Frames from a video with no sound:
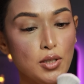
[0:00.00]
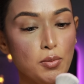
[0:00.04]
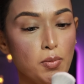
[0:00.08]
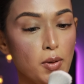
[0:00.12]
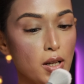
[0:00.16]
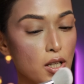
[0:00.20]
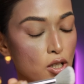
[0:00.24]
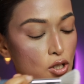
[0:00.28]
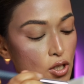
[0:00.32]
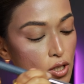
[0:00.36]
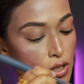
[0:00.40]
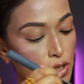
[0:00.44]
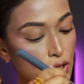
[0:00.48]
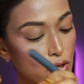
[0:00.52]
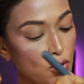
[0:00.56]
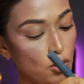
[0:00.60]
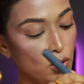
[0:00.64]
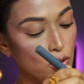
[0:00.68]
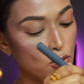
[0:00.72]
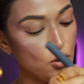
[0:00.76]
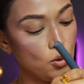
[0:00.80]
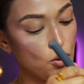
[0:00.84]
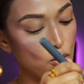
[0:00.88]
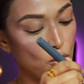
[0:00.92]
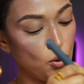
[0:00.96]
blushes are
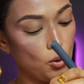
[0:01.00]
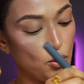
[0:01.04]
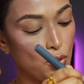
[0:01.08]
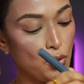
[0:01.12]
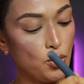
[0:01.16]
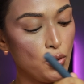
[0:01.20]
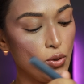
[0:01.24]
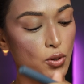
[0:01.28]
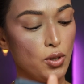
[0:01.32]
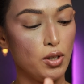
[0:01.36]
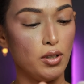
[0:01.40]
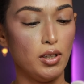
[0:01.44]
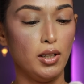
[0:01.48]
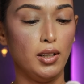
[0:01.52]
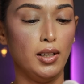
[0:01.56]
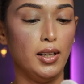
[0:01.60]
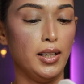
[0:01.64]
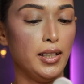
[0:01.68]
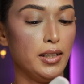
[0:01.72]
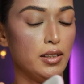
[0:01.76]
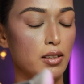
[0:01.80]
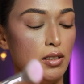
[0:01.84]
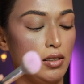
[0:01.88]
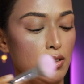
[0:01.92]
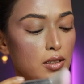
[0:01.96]
also
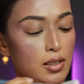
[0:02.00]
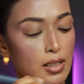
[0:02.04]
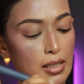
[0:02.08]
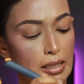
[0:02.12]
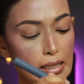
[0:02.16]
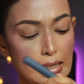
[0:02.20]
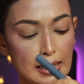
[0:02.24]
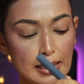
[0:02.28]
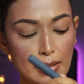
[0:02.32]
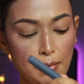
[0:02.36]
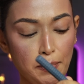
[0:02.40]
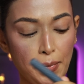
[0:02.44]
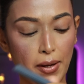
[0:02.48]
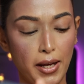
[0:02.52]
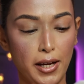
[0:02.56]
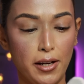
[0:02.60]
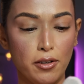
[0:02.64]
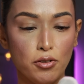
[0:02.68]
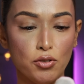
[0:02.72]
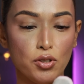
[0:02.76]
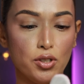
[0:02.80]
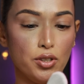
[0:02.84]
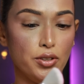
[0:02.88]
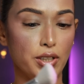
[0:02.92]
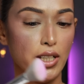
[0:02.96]
like a little
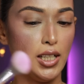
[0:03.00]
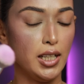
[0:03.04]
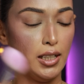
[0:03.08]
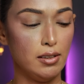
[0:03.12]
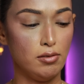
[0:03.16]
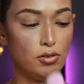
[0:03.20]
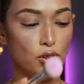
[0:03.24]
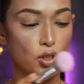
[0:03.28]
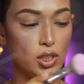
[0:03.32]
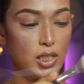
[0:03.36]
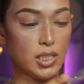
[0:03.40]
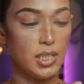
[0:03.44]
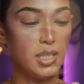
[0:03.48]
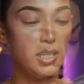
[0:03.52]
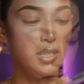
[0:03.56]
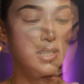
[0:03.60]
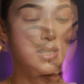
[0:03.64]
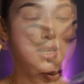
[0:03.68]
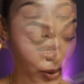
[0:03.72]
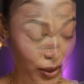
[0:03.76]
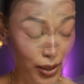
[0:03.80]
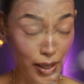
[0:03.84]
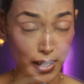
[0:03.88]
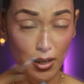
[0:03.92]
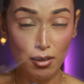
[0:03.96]
powdery, I would say.
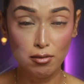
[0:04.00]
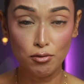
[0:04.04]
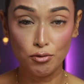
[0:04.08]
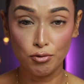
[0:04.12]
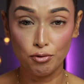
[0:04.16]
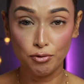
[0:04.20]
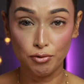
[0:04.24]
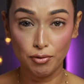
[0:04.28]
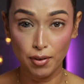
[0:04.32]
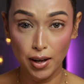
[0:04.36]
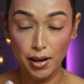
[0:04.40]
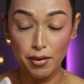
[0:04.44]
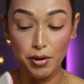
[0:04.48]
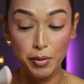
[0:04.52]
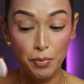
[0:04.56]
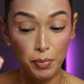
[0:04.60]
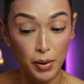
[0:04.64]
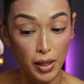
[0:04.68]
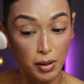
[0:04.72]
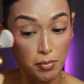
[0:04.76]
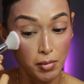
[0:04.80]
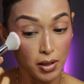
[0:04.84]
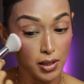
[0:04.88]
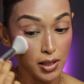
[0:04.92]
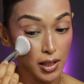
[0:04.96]
They're very
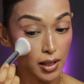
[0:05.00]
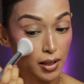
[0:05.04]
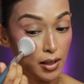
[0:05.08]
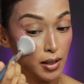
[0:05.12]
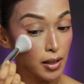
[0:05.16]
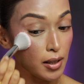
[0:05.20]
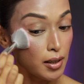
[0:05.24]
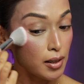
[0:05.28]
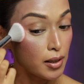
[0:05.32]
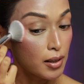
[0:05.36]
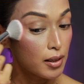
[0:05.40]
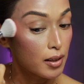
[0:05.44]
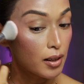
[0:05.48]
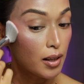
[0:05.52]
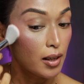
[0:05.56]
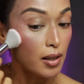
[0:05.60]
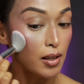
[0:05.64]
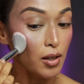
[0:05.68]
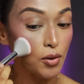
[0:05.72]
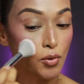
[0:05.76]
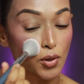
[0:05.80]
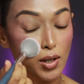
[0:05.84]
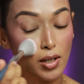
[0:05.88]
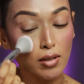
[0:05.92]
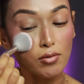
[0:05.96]
pigmented. Like,
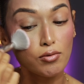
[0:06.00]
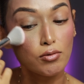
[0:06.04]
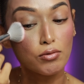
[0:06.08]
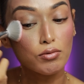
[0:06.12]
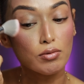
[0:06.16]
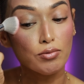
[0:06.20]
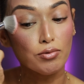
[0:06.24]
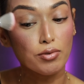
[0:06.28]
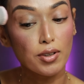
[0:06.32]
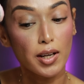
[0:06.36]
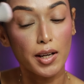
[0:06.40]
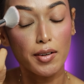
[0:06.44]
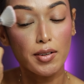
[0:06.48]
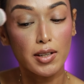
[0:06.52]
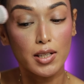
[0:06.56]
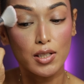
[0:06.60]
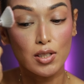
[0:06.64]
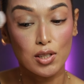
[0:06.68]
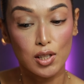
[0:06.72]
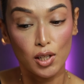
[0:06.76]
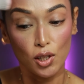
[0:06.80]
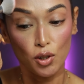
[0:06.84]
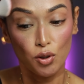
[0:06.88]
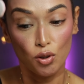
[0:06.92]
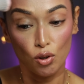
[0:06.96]
you can very
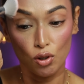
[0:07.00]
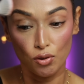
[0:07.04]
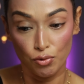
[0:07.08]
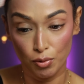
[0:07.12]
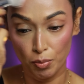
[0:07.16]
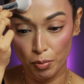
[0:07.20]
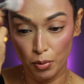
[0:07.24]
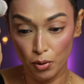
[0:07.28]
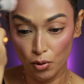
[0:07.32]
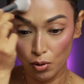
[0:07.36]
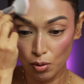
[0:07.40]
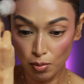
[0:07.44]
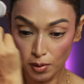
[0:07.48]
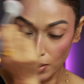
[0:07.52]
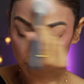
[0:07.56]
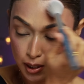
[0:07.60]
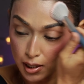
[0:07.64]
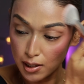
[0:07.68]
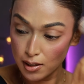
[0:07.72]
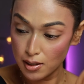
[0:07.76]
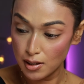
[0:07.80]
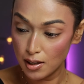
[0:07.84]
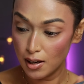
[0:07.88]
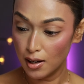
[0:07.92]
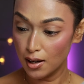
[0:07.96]
easily go overboard with
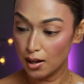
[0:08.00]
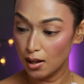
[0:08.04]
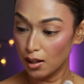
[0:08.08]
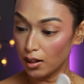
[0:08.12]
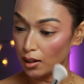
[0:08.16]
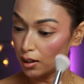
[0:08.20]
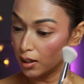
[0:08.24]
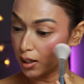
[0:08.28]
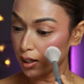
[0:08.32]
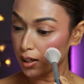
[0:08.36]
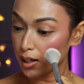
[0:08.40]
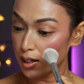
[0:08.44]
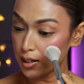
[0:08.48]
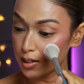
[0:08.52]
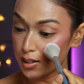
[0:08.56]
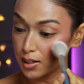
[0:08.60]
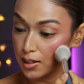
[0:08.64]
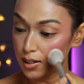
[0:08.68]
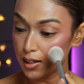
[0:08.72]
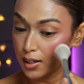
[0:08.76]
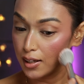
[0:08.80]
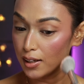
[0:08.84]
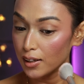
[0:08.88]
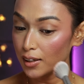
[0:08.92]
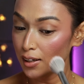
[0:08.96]
it, like I
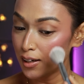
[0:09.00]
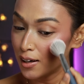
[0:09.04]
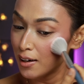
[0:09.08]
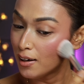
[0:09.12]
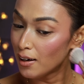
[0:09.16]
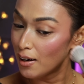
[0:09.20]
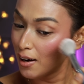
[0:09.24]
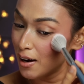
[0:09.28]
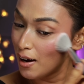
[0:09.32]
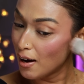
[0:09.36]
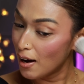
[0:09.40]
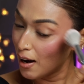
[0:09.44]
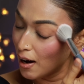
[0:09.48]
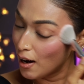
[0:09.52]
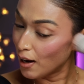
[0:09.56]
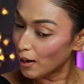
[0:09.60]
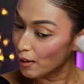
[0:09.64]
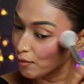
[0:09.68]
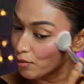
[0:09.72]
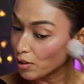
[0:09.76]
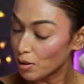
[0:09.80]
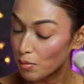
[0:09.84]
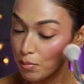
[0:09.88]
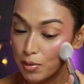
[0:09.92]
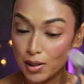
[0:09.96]
did here. I
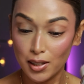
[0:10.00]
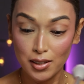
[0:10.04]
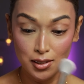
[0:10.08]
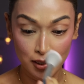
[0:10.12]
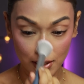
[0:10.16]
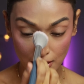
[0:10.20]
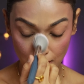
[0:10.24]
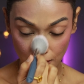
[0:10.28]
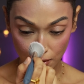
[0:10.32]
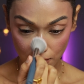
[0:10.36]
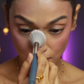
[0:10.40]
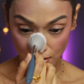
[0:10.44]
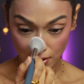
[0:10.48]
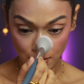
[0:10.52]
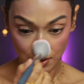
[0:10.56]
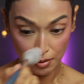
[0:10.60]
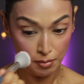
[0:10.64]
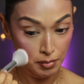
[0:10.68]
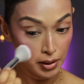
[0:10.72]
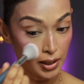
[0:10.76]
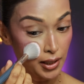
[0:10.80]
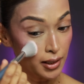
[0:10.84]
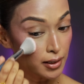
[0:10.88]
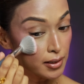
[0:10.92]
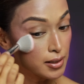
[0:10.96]
will blend it out in a
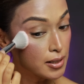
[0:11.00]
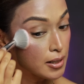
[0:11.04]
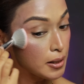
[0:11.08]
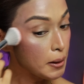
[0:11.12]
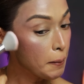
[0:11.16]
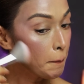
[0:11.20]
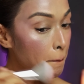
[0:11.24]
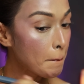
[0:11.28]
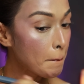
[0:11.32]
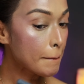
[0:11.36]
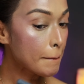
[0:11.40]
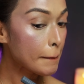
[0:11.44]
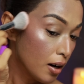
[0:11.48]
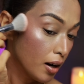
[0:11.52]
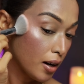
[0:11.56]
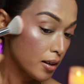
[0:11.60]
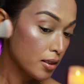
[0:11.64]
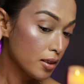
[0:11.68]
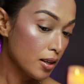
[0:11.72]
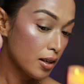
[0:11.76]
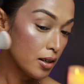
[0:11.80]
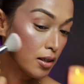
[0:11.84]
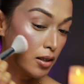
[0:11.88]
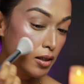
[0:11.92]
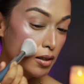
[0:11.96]
minute. I
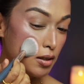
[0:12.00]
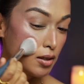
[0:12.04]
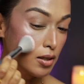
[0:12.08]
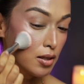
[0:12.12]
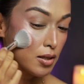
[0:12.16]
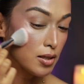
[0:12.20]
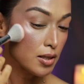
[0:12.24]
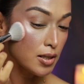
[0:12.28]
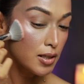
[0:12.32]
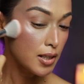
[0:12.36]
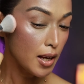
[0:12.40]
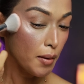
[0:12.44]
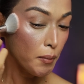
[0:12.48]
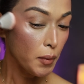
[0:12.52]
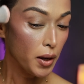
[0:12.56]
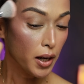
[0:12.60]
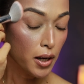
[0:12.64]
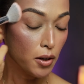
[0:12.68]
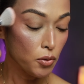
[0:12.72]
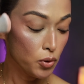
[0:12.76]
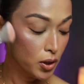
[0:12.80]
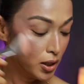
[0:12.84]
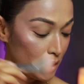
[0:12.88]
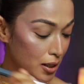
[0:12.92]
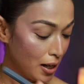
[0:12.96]
think
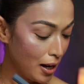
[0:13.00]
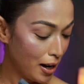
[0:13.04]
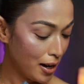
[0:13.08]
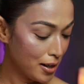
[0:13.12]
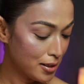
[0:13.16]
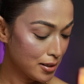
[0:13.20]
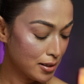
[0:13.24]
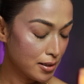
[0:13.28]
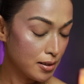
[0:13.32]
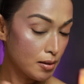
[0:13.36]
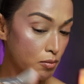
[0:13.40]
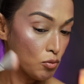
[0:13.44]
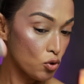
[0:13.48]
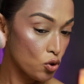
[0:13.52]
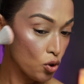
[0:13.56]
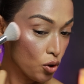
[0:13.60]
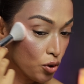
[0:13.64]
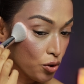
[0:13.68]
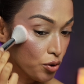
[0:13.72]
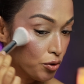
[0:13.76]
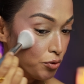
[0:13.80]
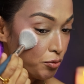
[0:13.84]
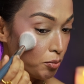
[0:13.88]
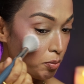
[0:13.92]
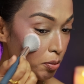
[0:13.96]
somehow it has some
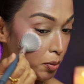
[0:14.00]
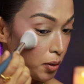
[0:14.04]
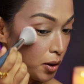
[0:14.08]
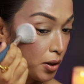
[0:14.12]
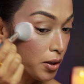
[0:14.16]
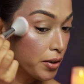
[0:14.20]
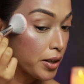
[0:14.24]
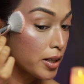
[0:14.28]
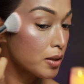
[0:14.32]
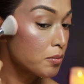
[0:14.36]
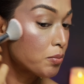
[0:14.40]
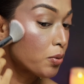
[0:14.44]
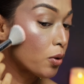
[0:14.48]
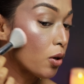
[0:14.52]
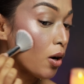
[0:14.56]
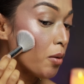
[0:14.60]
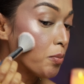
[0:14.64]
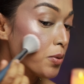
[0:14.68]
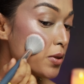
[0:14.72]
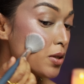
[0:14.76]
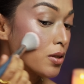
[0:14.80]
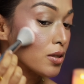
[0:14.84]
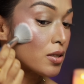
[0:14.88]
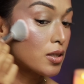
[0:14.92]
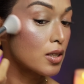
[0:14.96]
sort of blurring
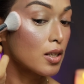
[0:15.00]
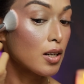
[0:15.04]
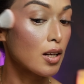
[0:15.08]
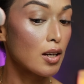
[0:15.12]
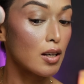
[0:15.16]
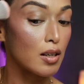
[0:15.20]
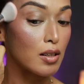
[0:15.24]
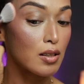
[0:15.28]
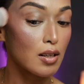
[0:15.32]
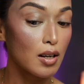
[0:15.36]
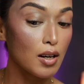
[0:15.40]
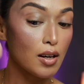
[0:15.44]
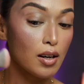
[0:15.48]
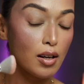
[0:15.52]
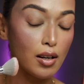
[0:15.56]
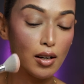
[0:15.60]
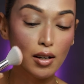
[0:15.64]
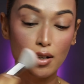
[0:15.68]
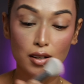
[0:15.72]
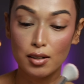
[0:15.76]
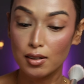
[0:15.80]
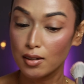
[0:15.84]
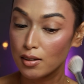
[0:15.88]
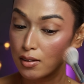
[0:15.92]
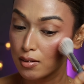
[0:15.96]
properties in it.
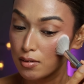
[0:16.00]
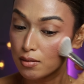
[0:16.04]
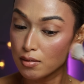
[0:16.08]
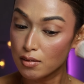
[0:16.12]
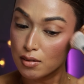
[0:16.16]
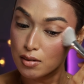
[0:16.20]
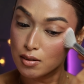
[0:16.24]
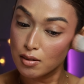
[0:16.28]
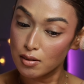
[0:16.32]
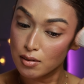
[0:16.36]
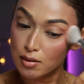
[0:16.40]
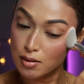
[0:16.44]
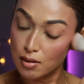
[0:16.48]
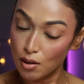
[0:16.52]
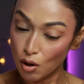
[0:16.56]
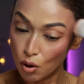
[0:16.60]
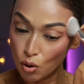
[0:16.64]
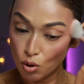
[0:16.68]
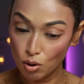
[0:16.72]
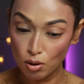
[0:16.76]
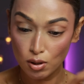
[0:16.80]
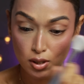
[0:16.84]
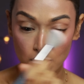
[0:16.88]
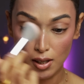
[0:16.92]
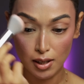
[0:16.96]
It
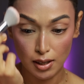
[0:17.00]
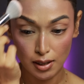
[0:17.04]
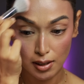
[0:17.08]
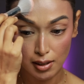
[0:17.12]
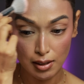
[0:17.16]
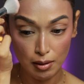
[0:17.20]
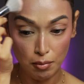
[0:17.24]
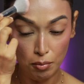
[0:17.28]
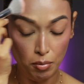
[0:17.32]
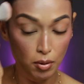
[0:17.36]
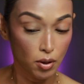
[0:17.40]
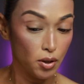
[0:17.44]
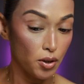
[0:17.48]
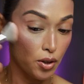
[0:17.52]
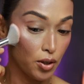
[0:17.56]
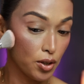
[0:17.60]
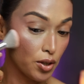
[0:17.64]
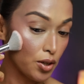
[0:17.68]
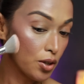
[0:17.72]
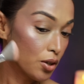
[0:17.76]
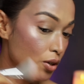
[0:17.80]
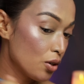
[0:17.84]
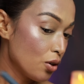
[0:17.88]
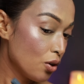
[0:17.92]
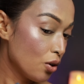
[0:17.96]
looks a little
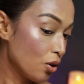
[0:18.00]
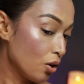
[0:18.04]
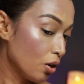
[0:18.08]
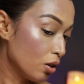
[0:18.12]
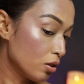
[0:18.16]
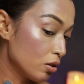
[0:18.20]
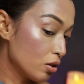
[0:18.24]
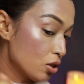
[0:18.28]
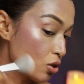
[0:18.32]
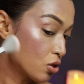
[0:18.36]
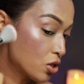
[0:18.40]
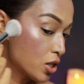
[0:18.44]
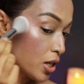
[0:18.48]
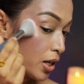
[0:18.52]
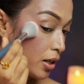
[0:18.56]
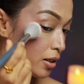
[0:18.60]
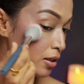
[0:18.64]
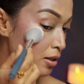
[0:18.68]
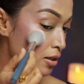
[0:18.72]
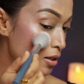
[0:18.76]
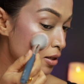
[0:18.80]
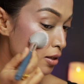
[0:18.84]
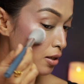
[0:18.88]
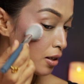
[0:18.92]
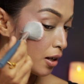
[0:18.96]
blurred on the
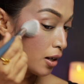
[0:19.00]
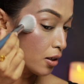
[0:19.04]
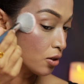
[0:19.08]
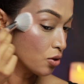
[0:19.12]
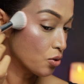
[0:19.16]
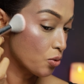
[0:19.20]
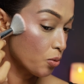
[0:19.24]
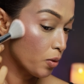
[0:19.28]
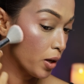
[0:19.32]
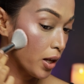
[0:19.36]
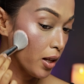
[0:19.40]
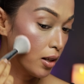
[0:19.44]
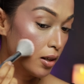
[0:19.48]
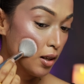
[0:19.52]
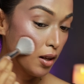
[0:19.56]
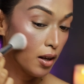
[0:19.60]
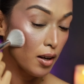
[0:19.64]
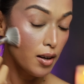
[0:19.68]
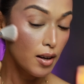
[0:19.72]
cheeks as well.